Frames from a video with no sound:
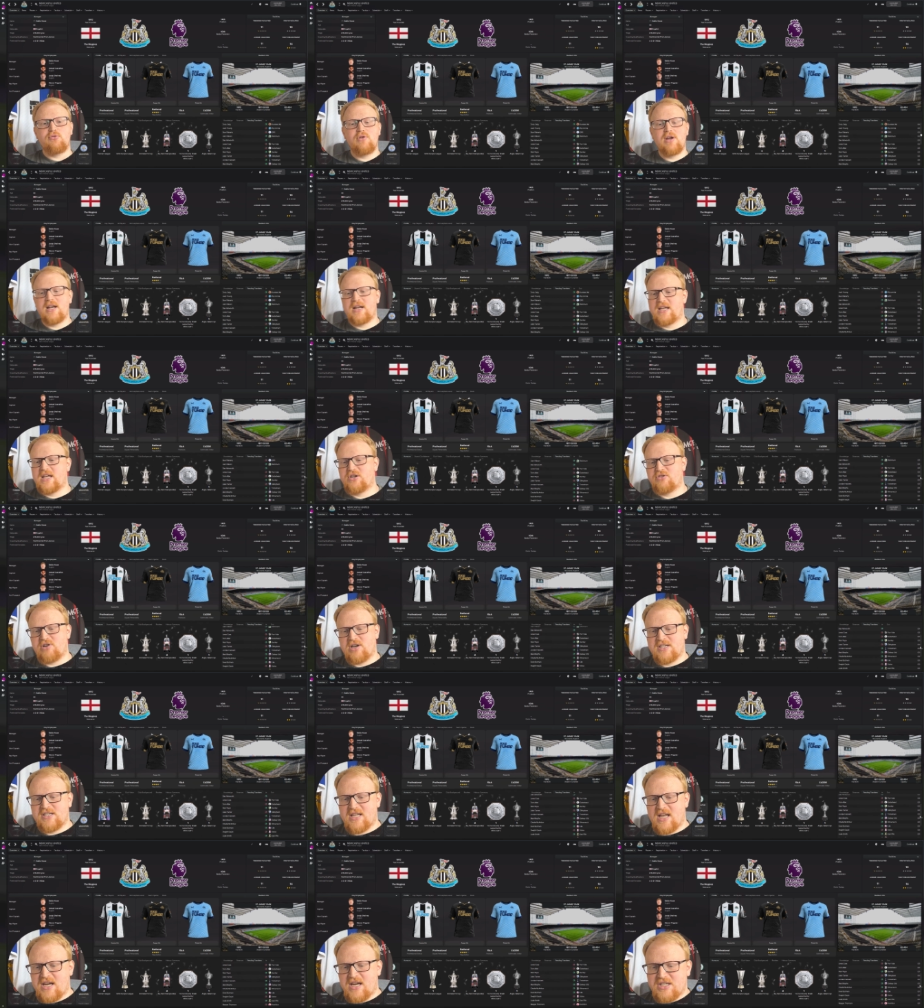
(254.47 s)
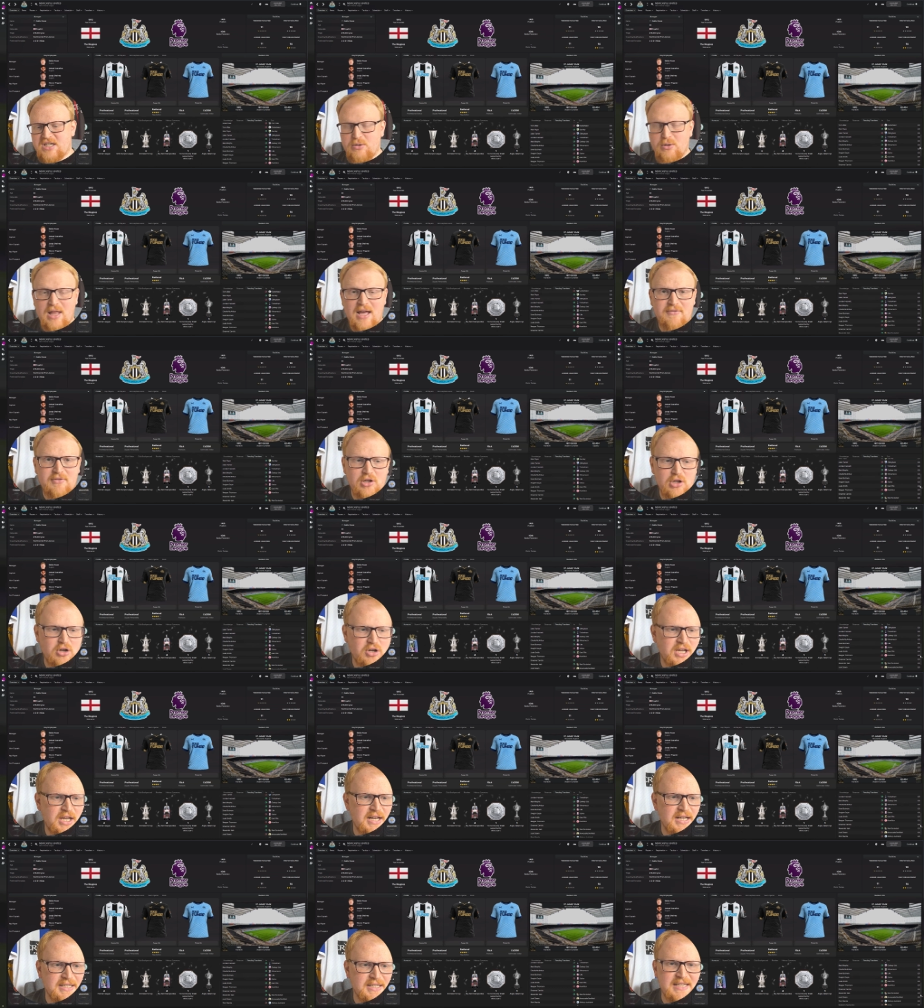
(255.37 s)
really interesting, actually, we'll have a
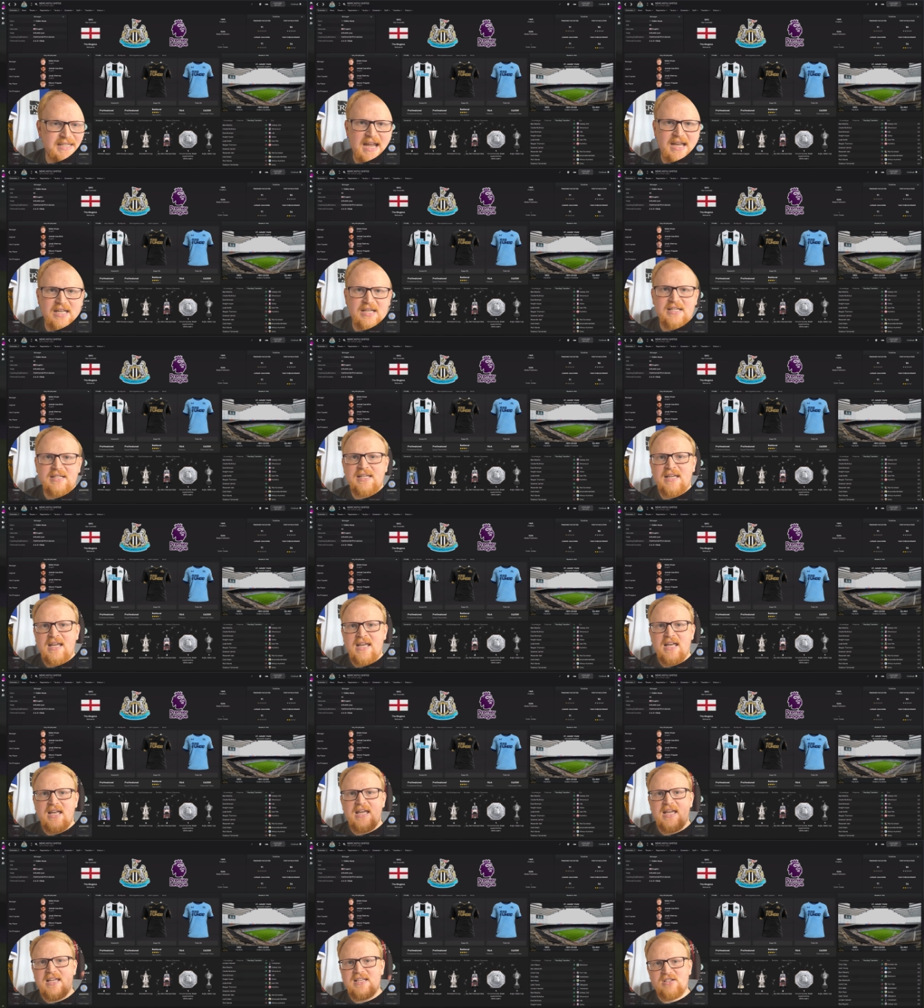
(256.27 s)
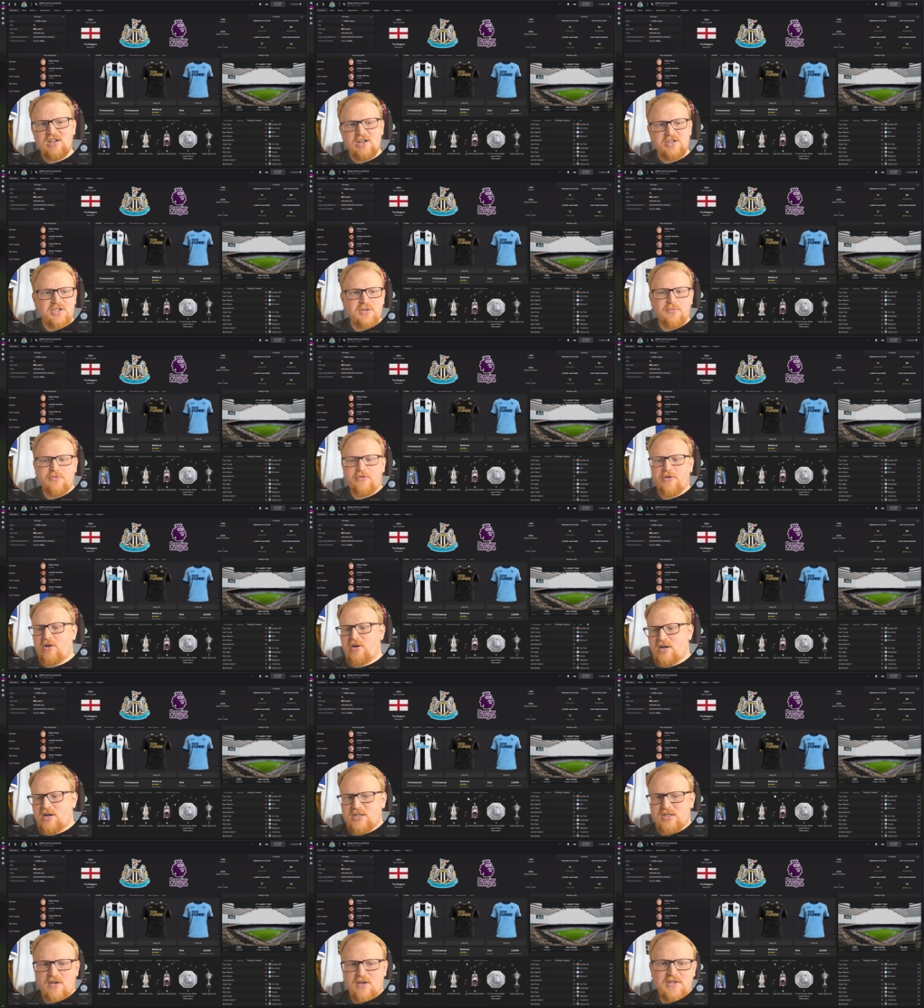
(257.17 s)
look in a second, is Nottingham
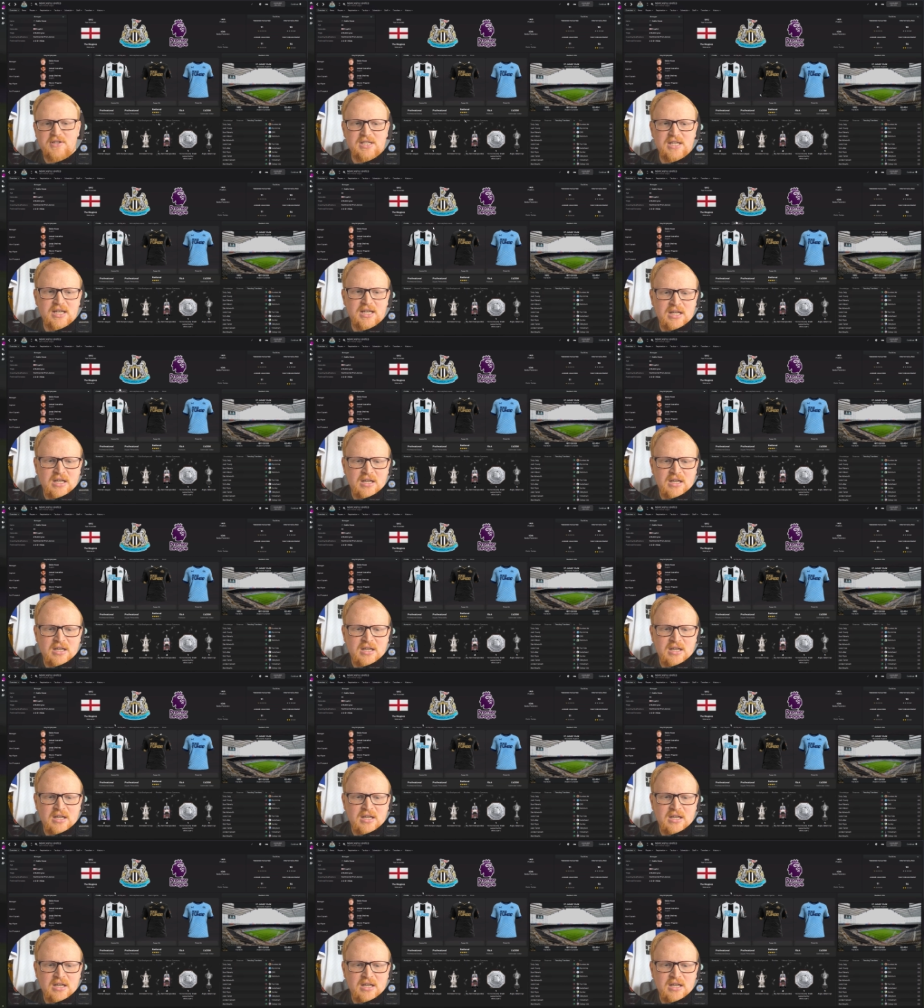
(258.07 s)
Forest. Obviously,